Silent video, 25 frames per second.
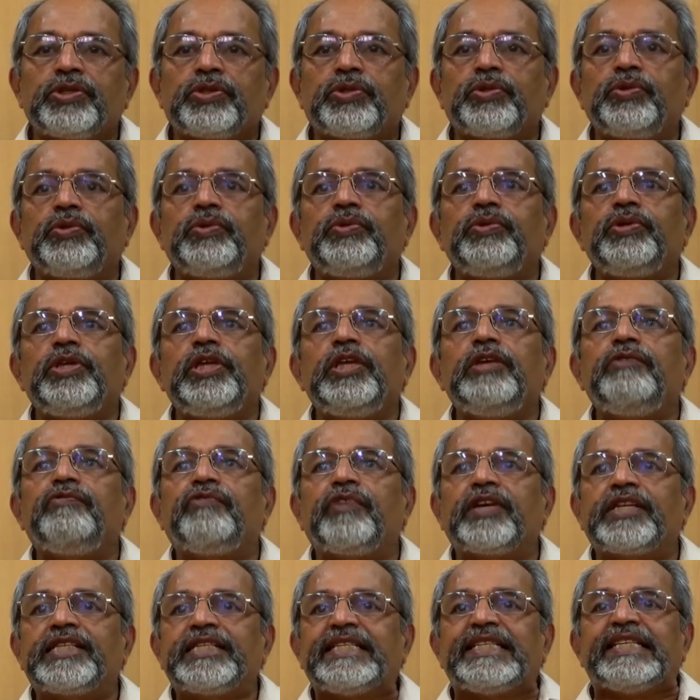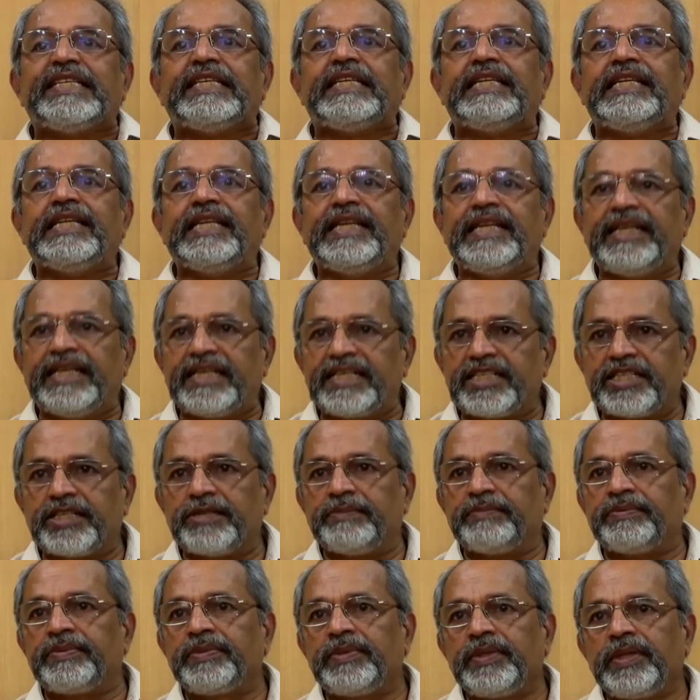through effective
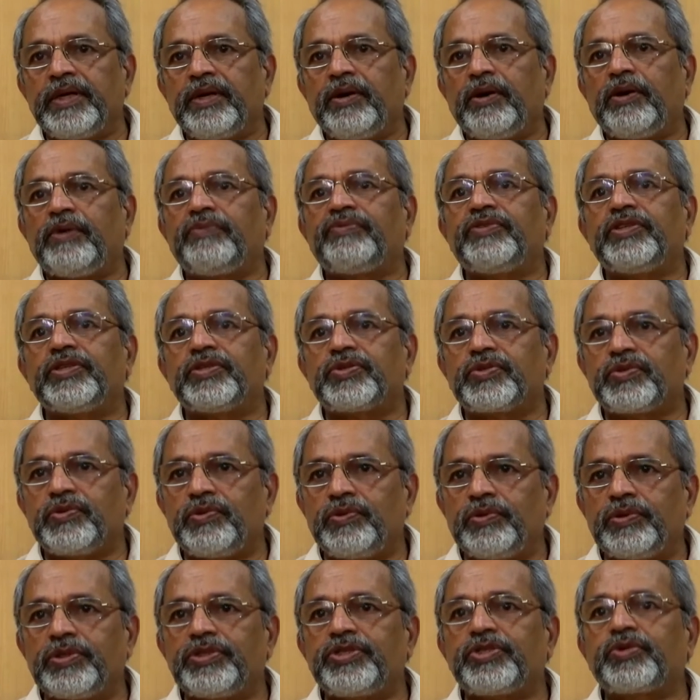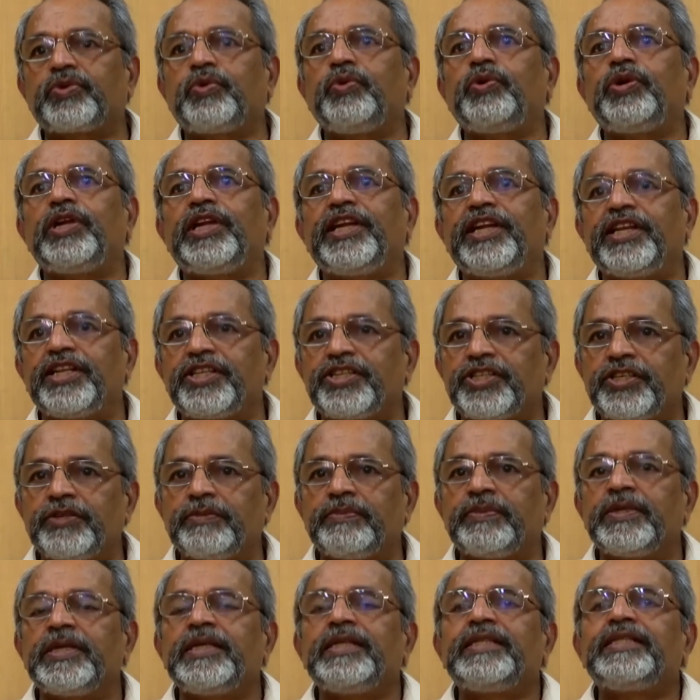leadership of the school, school leadership.